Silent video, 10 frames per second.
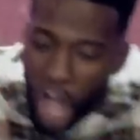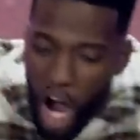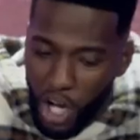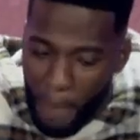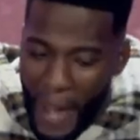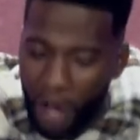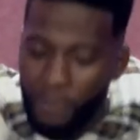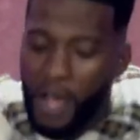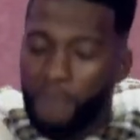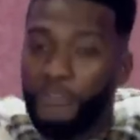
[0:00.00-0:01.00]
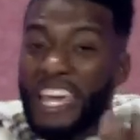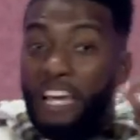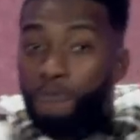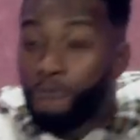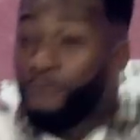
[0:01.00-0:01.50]
to talk about the
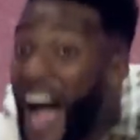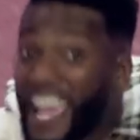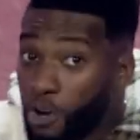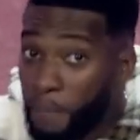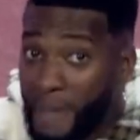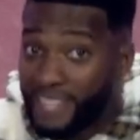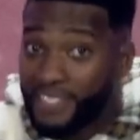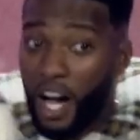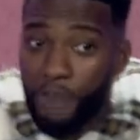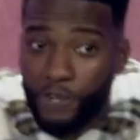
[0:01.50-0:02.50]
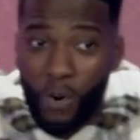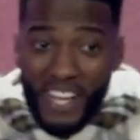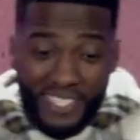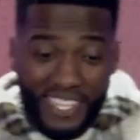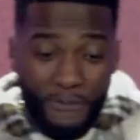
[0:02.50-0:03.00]
environment of
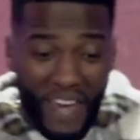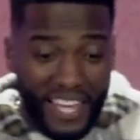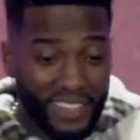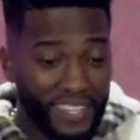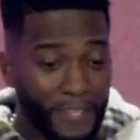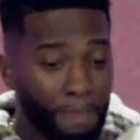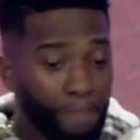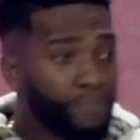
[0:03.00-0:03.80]
crazy faith, okay.